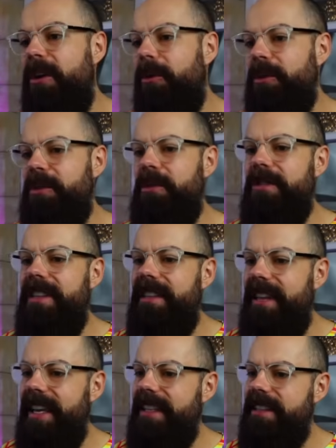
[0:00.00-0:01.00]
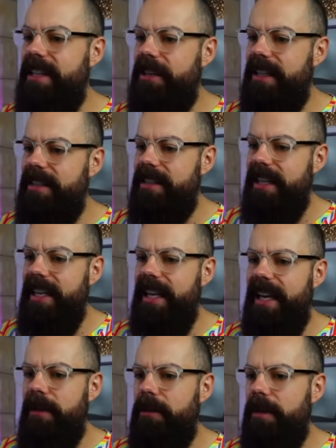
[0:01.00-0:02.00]
all sorts of things. And you can see
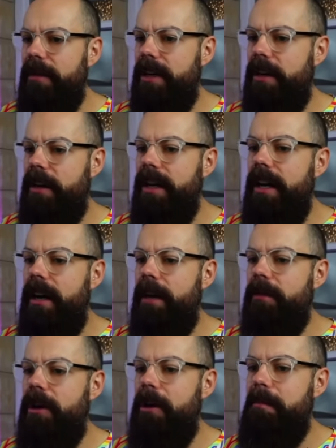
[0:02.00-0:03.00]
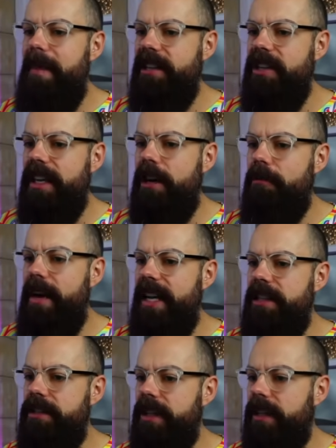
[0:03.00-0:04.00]
here, what have I got? I've got magic
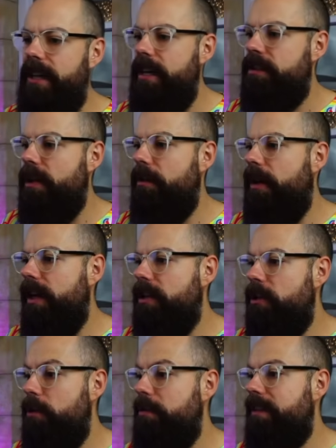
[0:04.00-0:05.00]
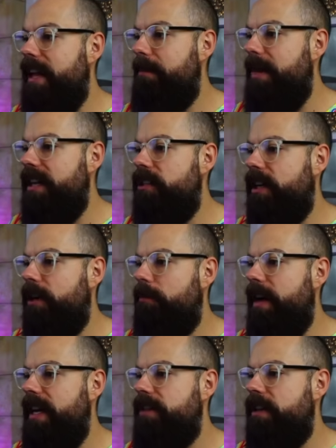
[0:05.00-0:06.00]
eraser. So I use that magic
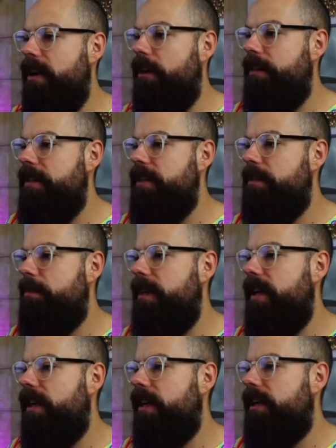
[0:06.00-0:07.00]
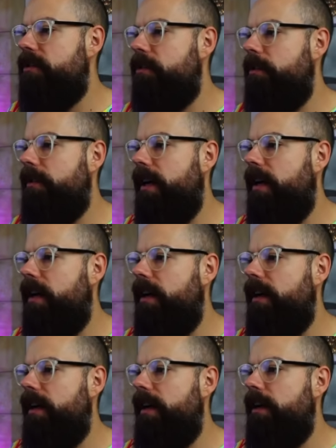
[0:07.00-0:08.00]
eraser on this bit. I can sort of like
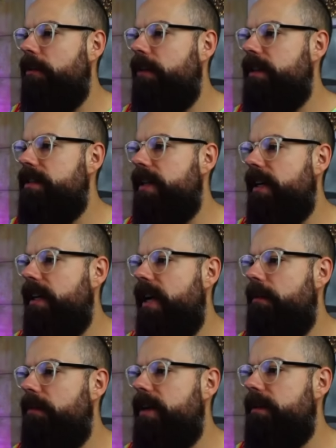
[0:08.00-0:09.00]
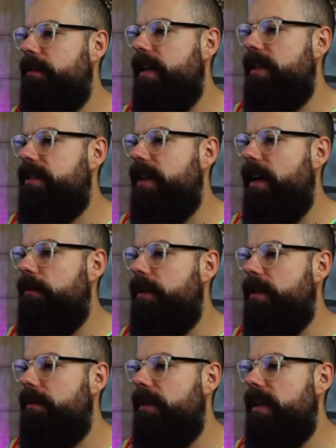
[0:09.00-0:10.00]
highlight it all and say, get rid of this, get rid
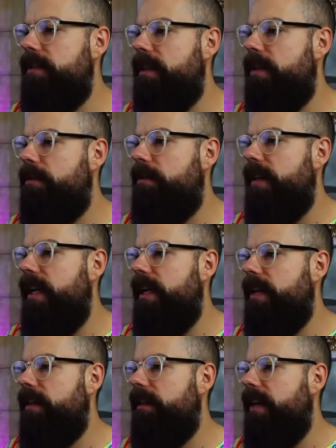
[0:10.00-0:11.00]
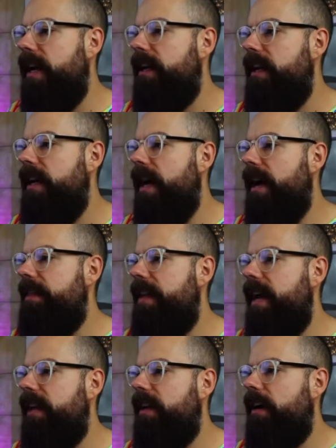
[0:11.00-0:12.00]
of this. I don't want any of that. And
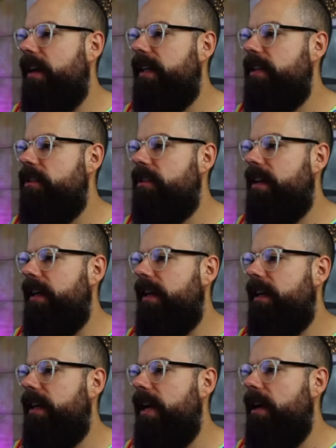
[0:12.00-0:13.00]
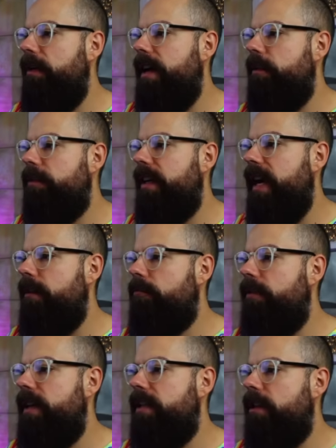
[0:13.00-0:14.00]
then I can just click go and it will get
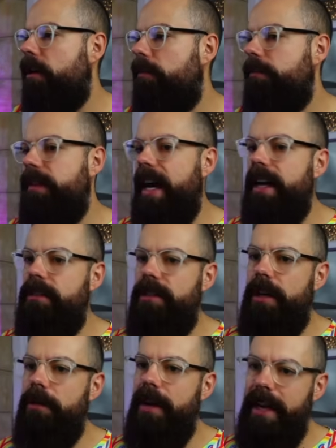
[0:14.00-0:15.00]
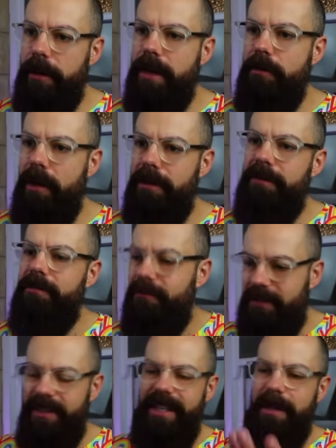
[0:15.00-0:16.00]
rid of that. So anyway, you won't
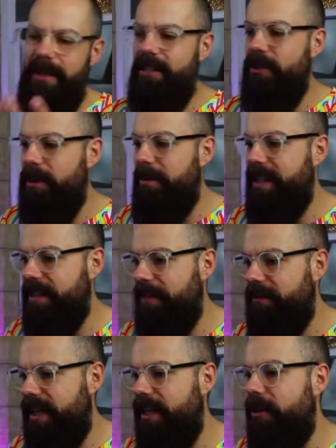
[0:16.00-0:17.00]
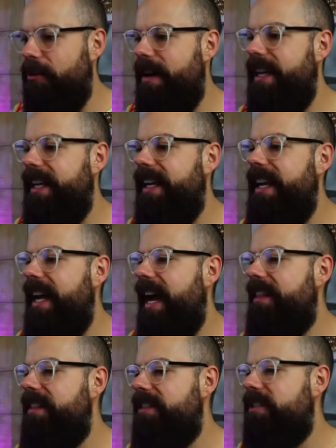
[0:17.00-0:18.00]
see me do it because I've done it already.
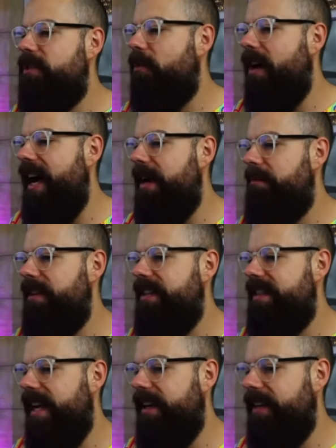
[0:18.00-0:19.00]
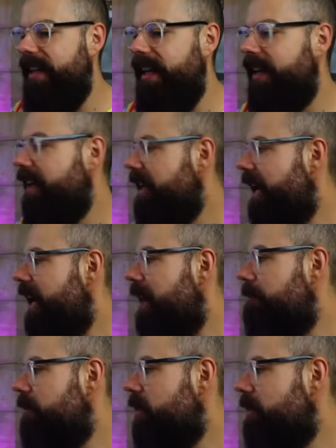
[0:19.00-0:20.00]
And this is what happened down here.
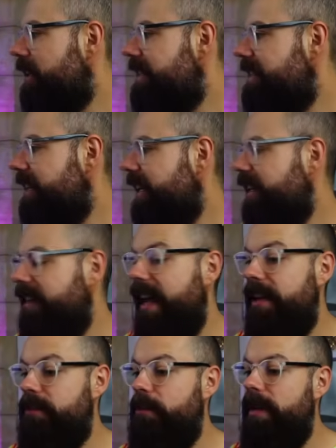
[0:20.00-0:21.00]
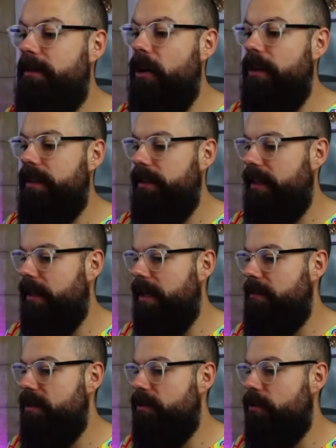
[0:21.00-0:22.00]
Um, you can see that we've got, now
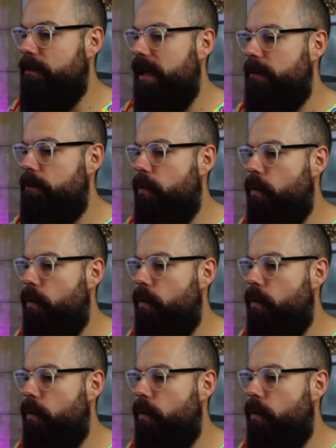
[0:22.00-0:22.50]
let me zoom in,